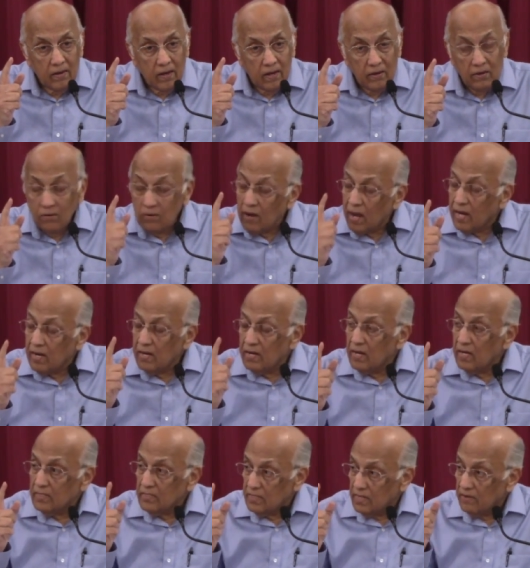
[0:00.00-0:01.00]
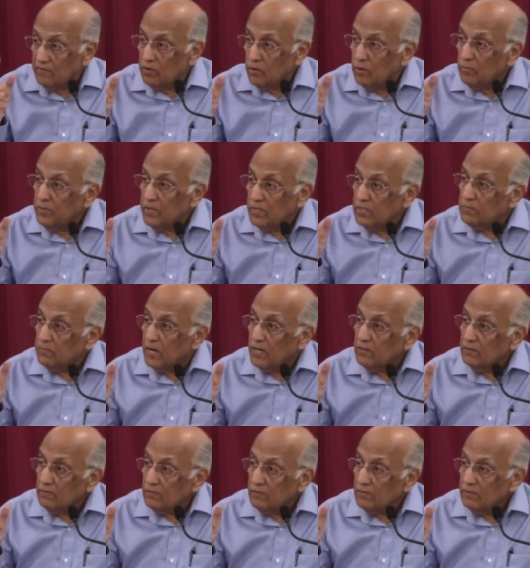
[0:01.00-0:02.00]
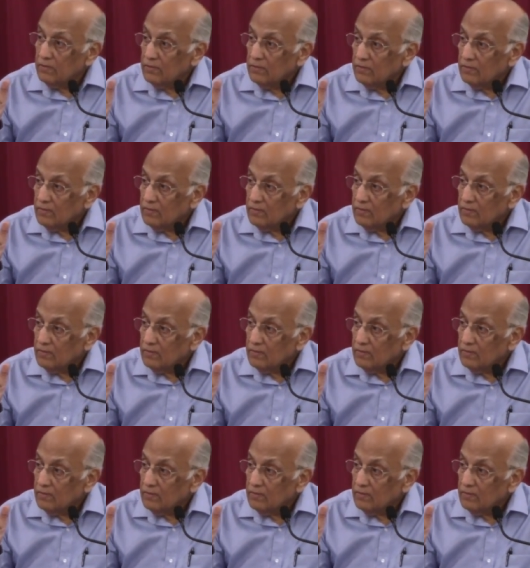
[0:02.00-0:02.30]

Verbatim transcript: And you know, Ananias never opened his mouth.